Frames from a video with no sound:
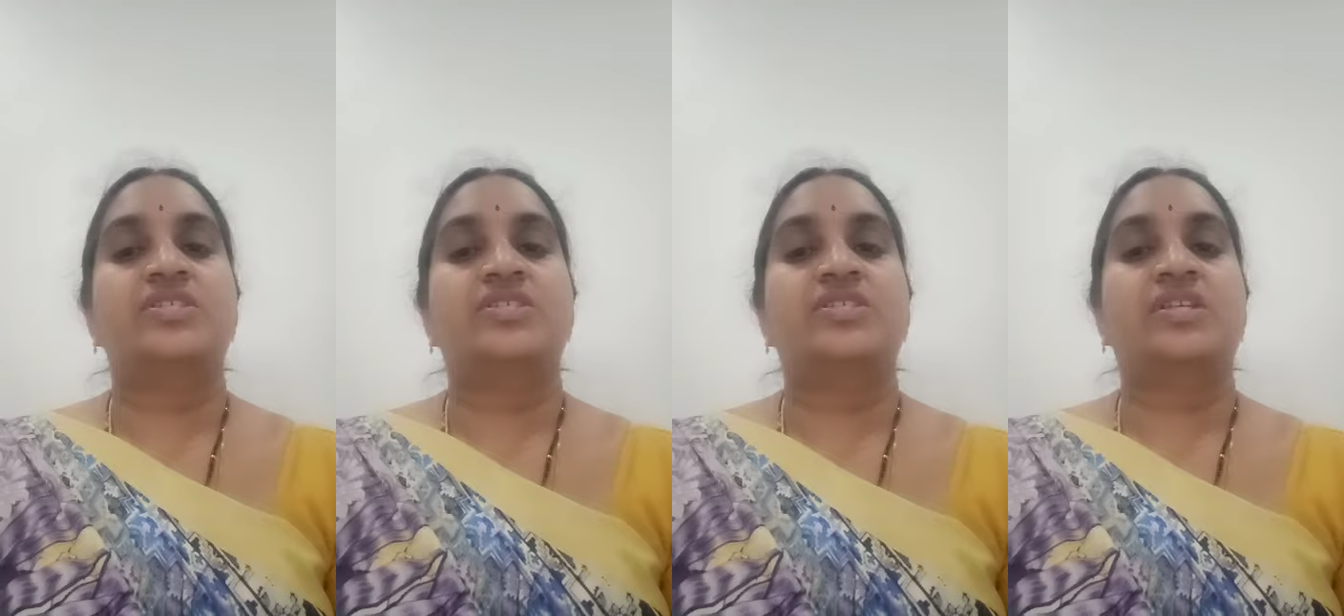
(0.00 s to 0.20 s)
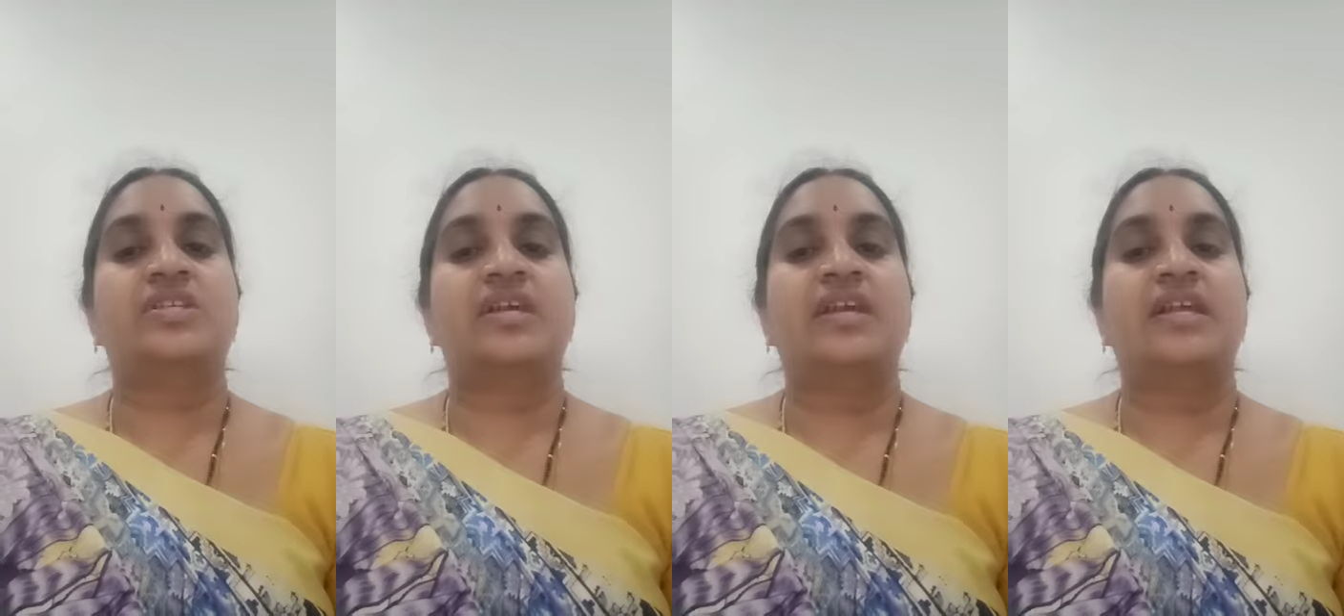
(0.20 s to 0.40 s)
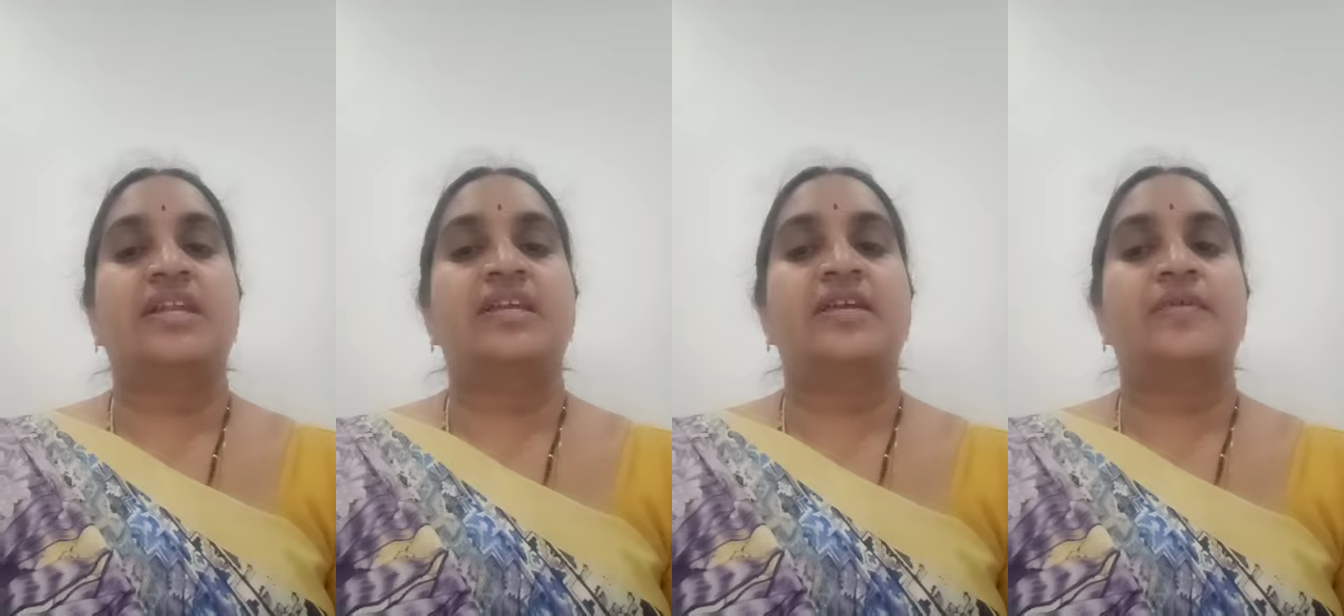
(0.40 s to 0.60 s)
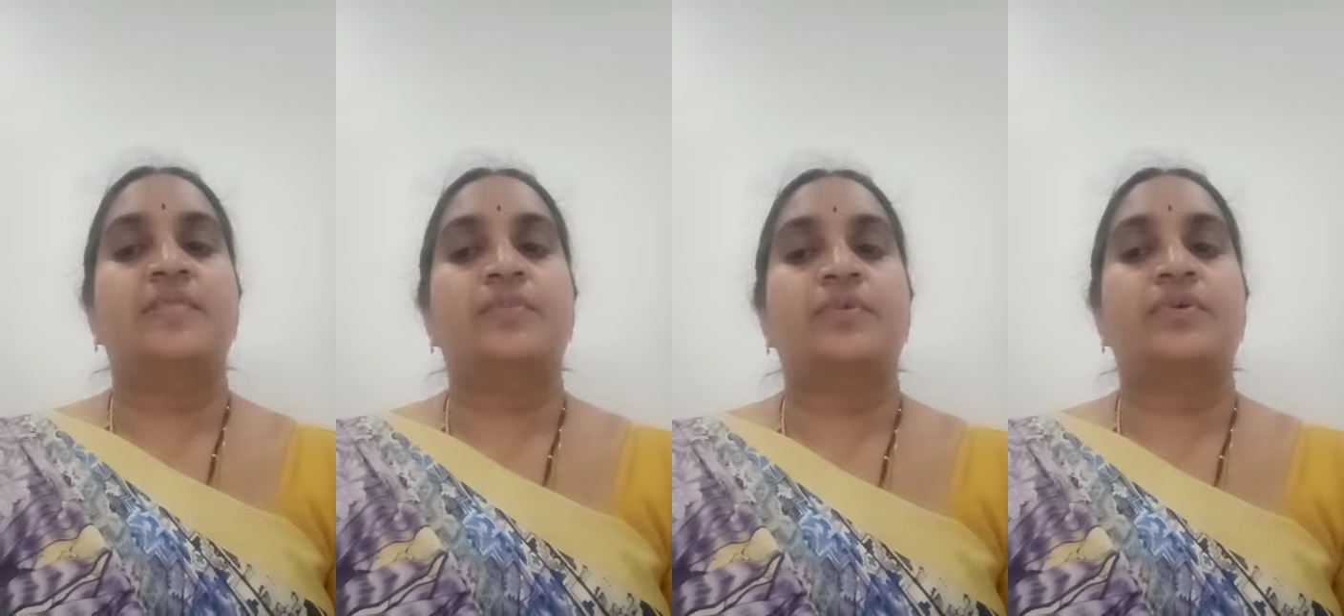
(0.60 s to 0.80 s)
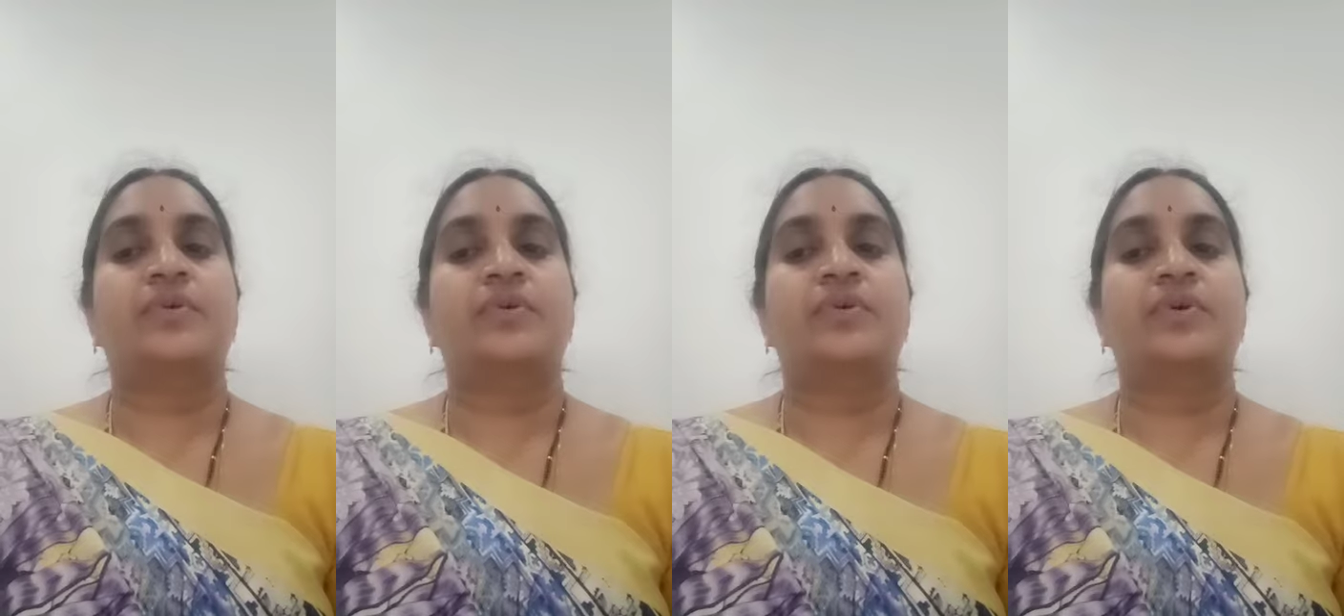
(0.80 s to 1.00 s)
training
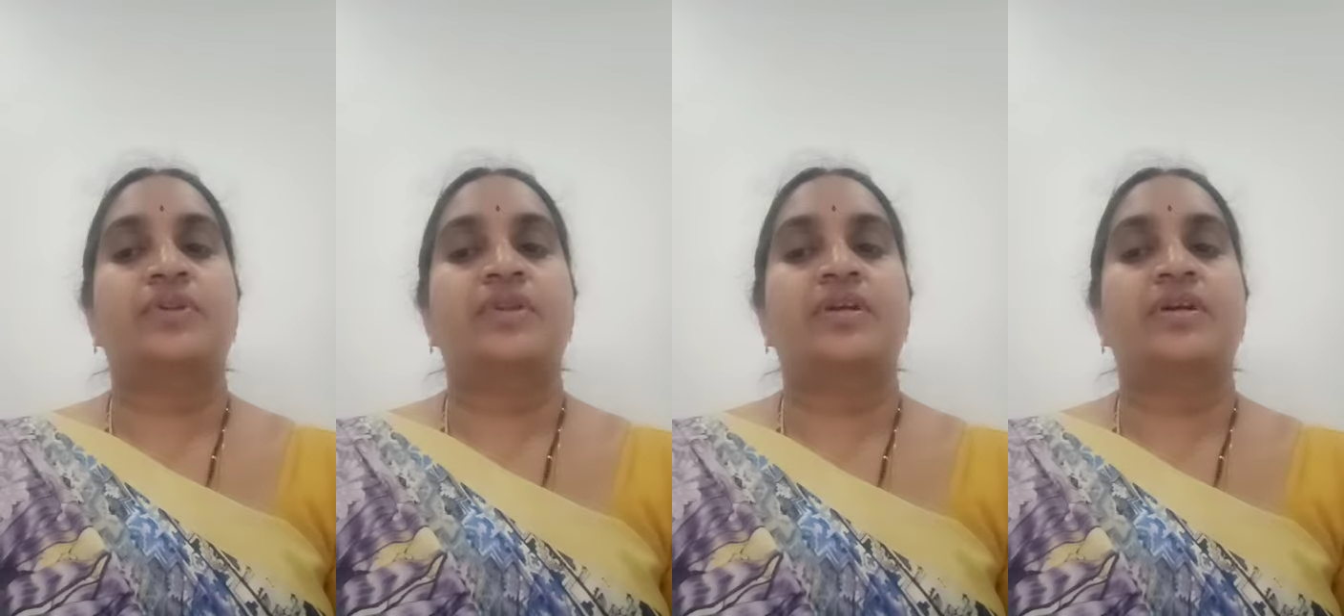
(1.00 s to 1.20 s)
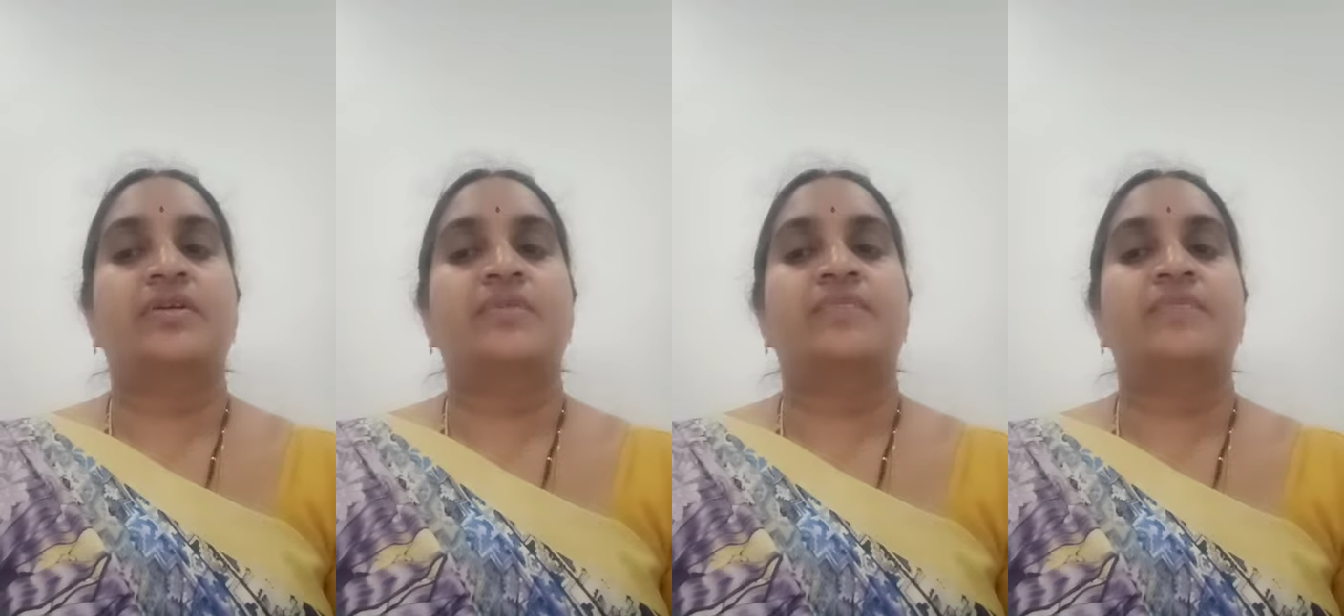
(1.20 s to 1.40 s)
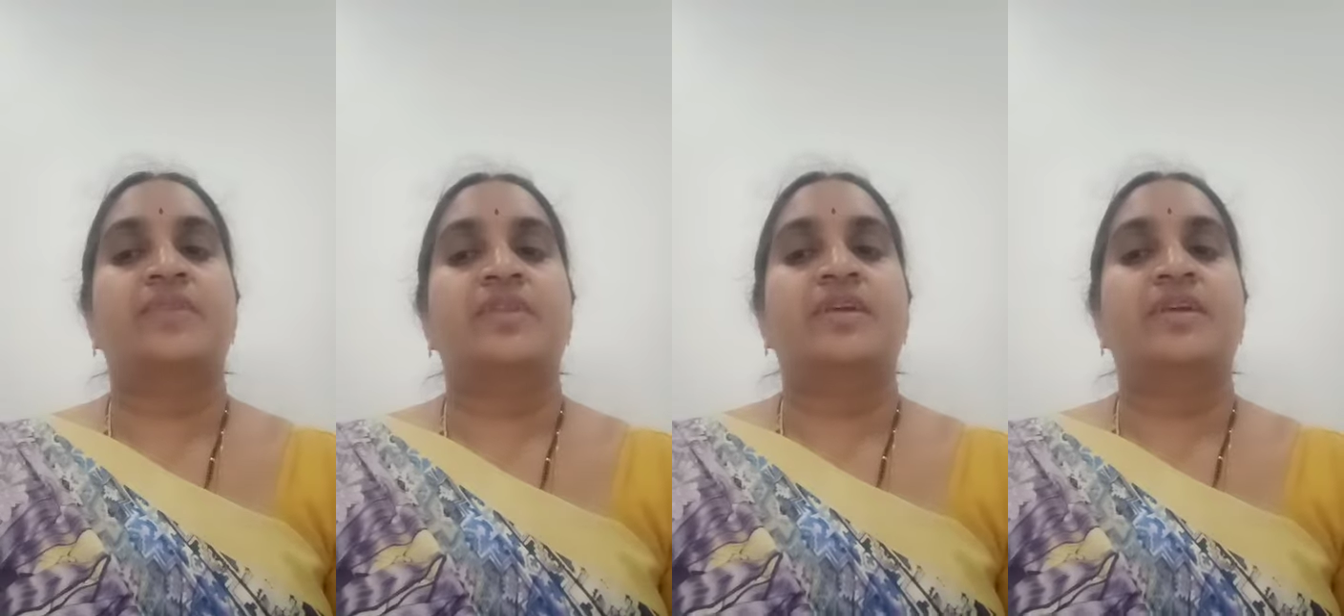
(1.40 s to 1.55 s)
program